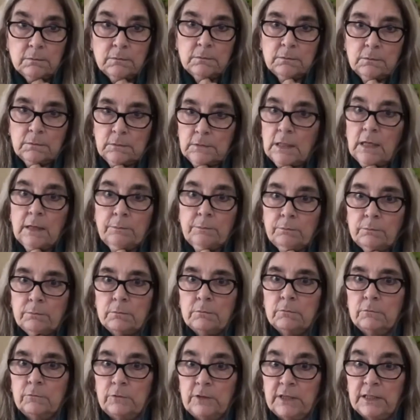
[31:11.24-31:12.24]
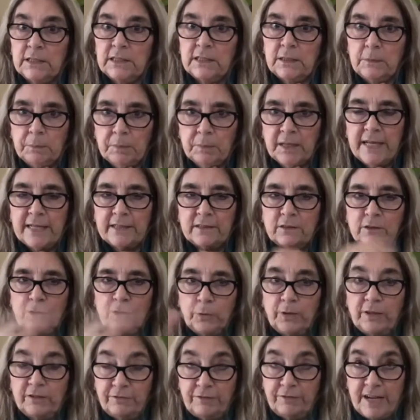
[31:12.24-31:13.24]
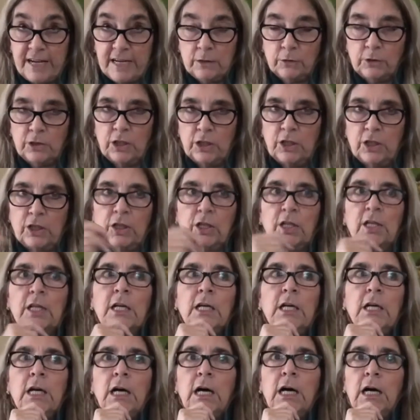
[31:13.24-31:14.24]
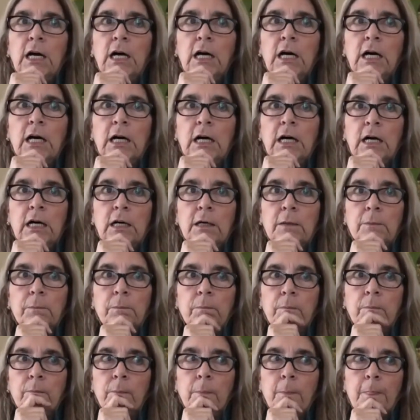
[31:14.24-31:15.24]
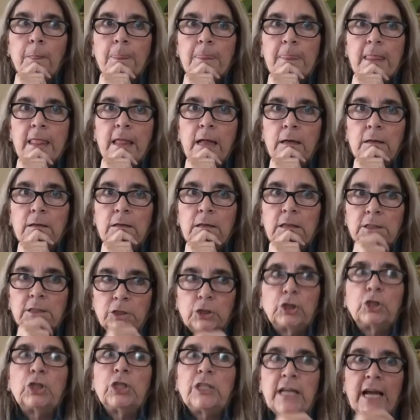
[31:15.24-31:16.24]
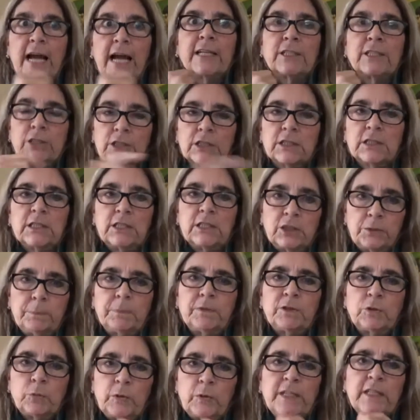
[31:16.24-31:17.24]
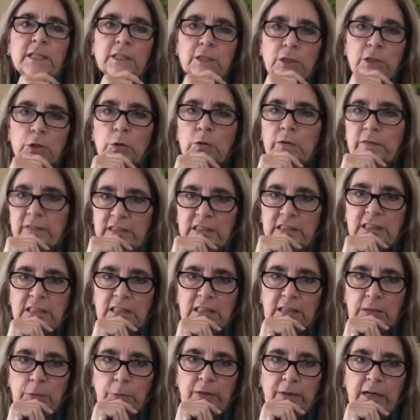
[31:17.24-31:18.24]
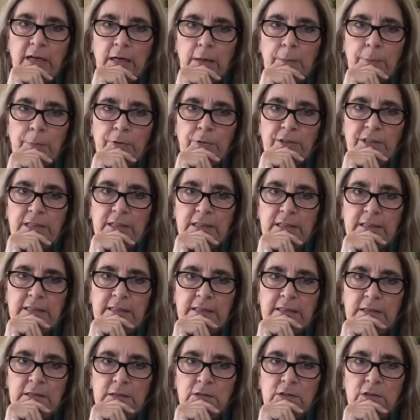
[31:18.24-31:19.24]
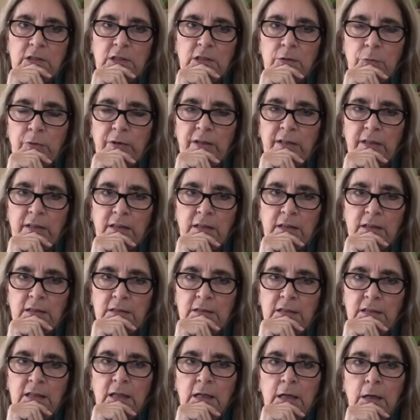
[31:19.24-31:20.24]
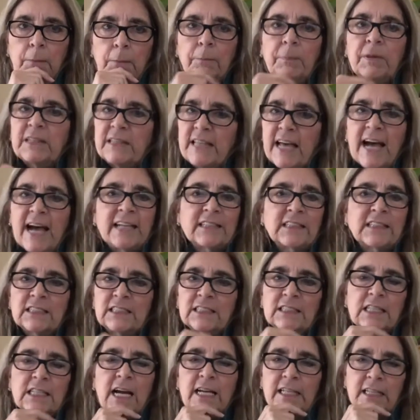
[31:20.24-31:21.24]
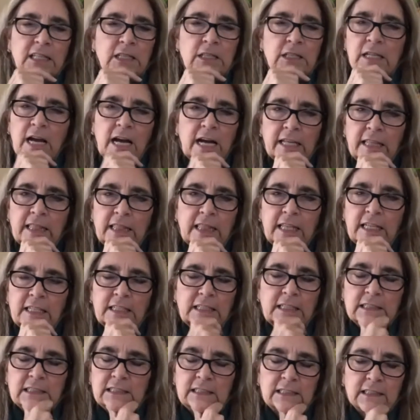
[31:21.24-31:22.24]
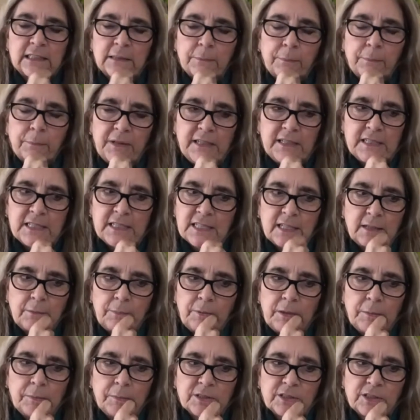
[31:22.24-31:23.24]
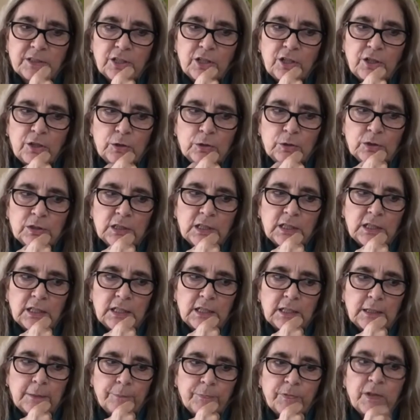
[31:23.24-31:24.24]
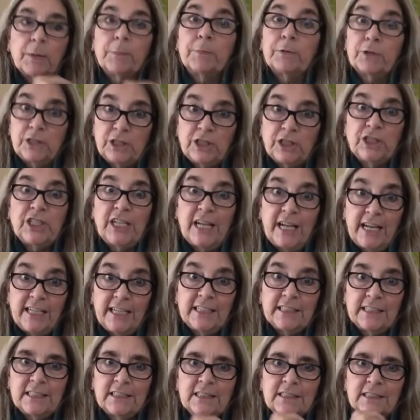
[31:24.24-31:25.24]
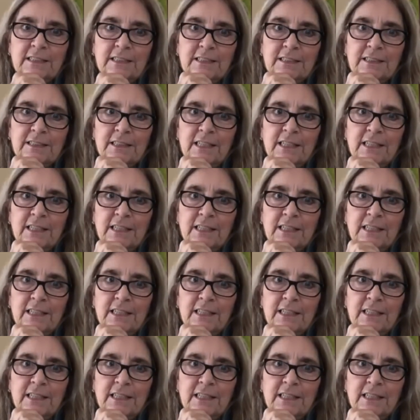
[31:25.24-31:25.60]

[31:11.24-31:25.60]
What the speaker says: I'm really blessed to have found her. And she actually, between the two of us, I think we got it pretty clean to start with. Yeah. But that's, I think it's the piece that people don't appreciate, is